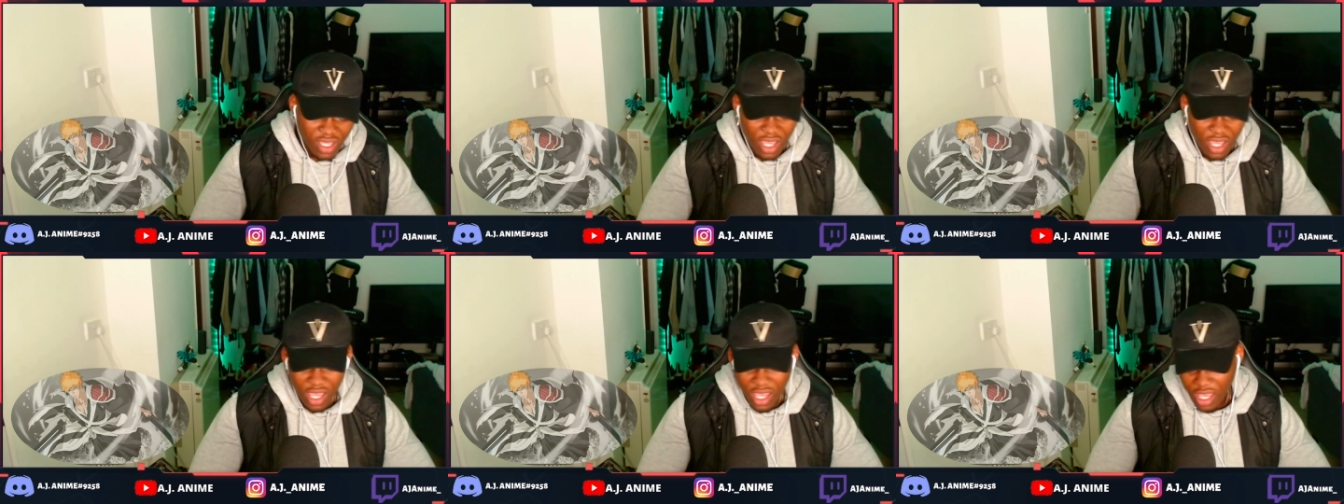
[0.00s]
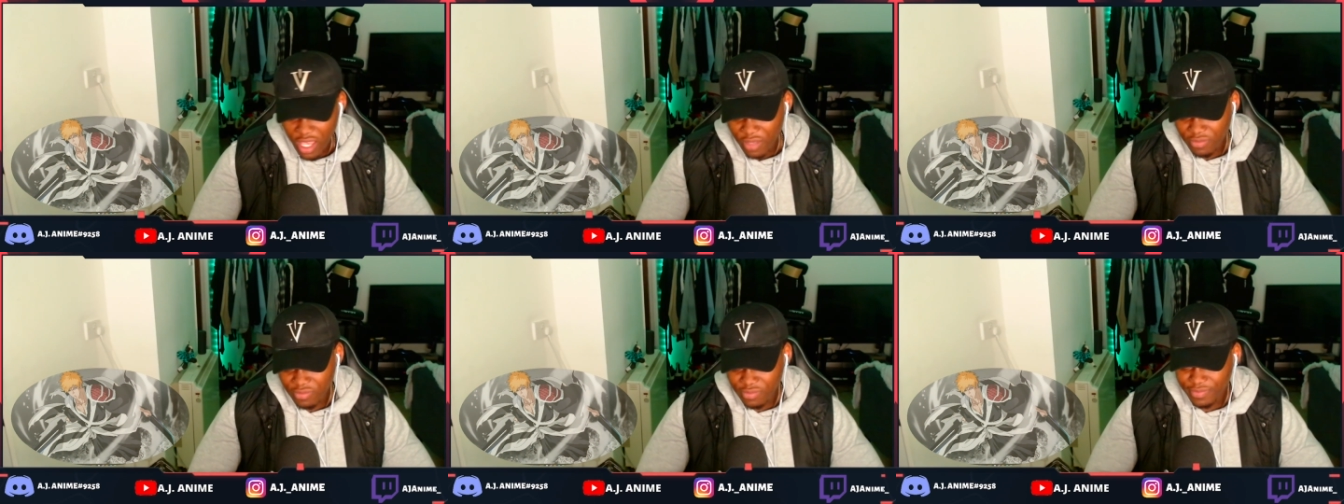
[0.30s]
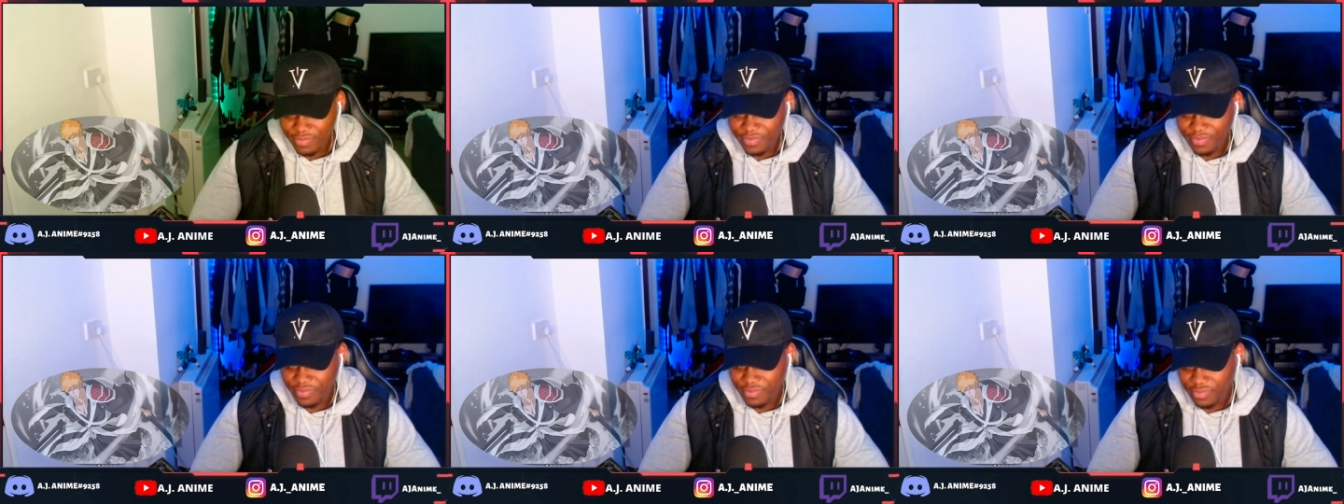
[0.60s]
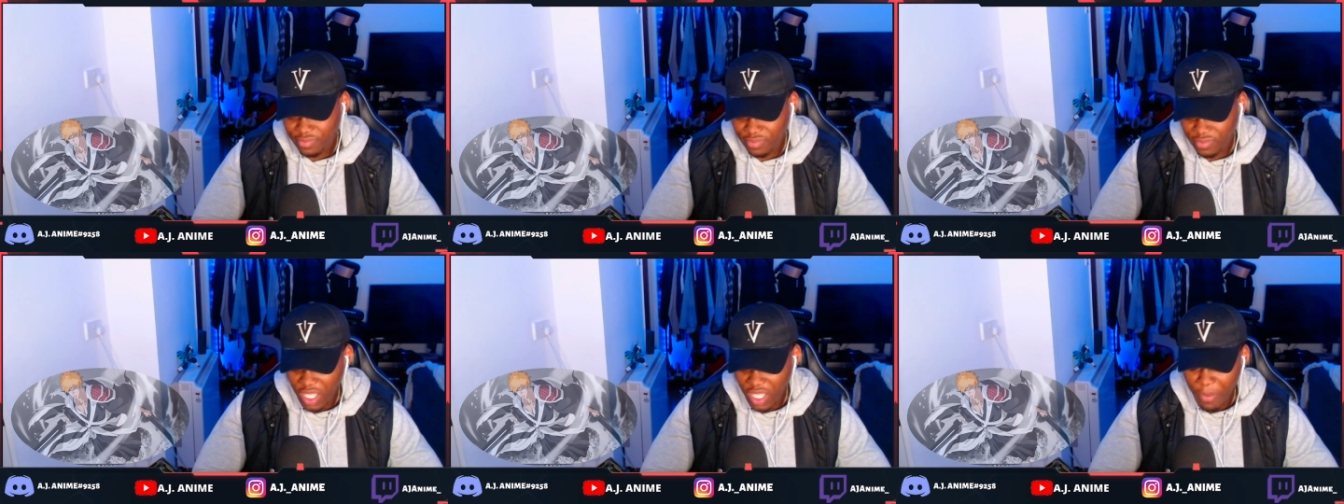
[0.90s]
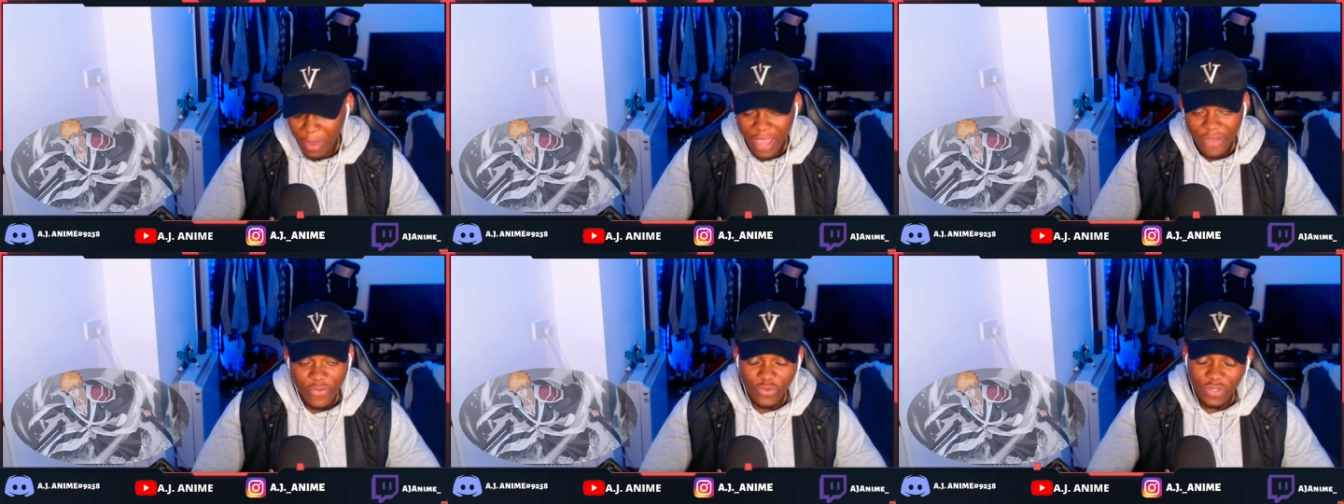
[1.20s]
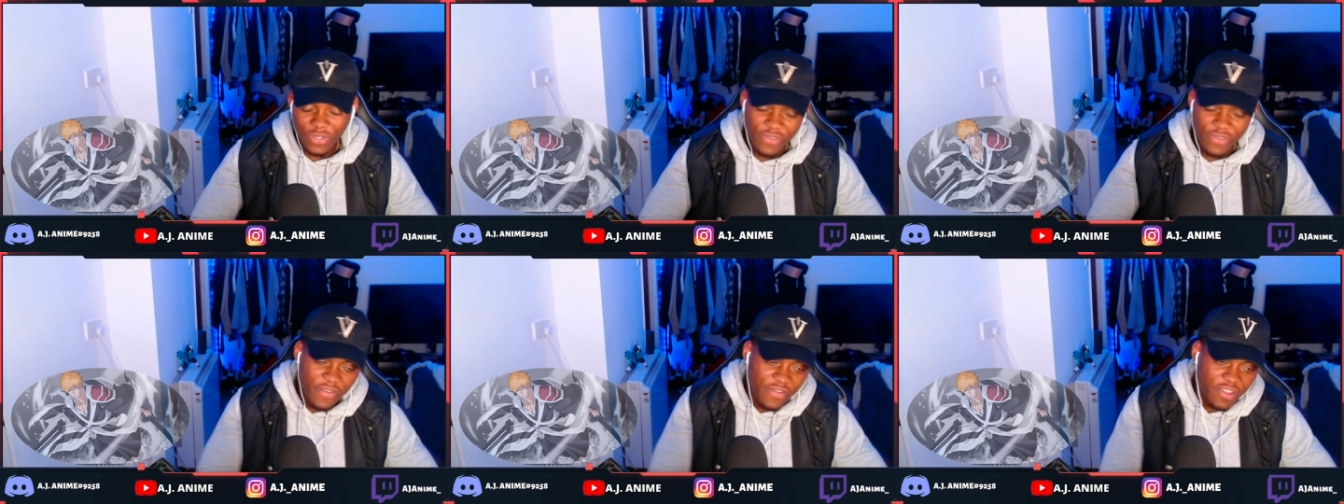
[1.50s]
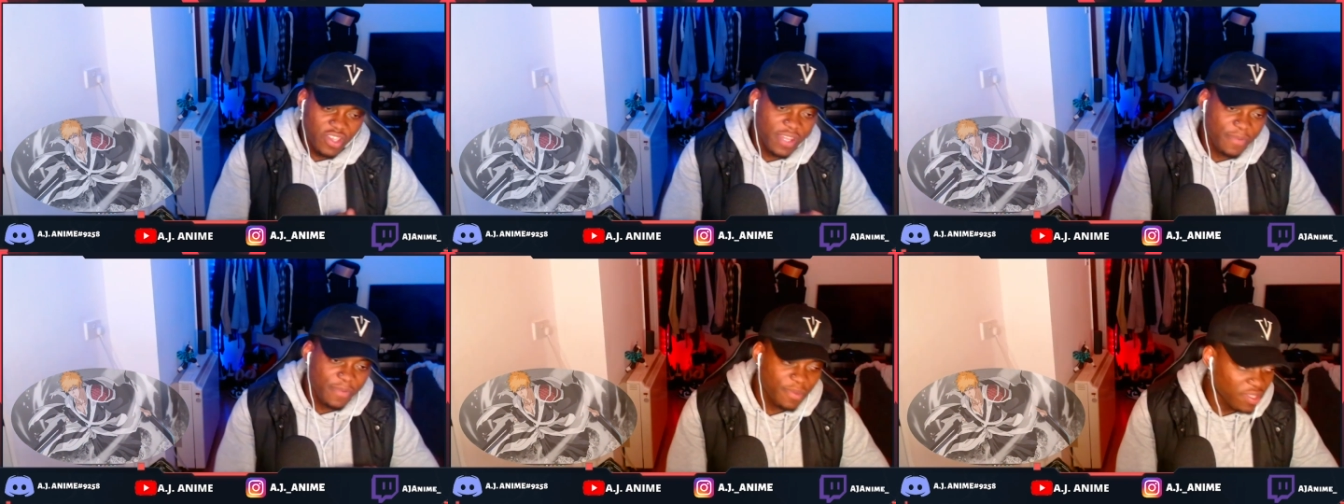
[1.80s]
My thoughts, very
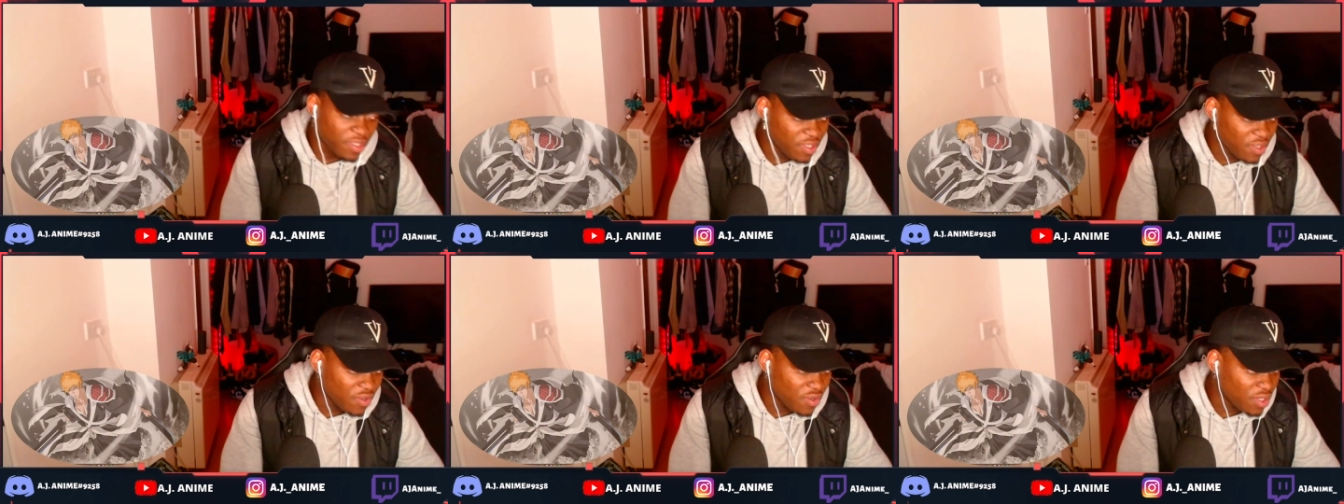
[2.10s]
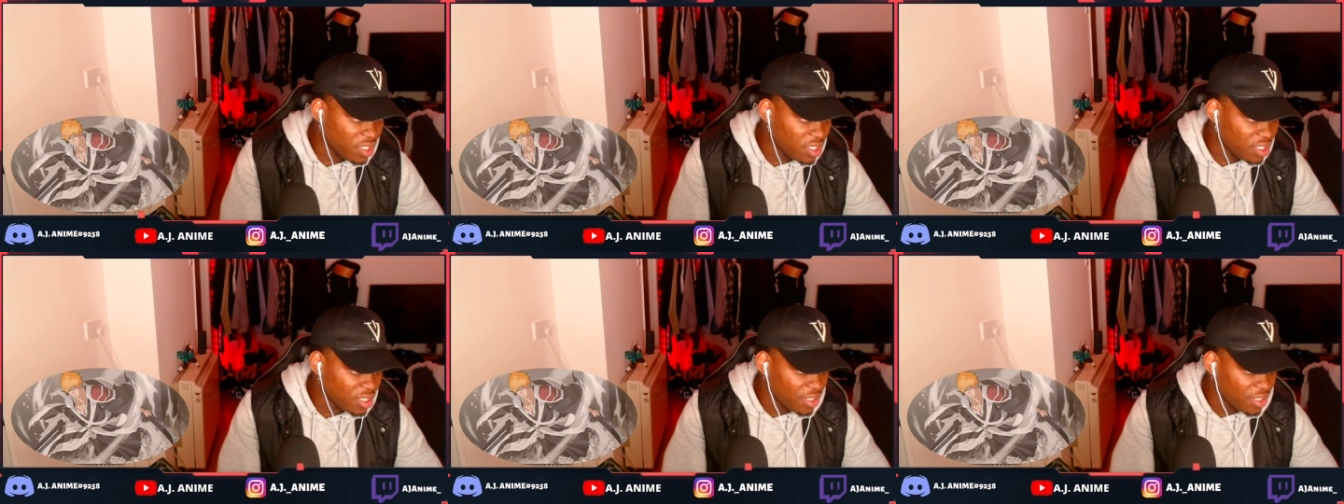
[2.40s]
good episode.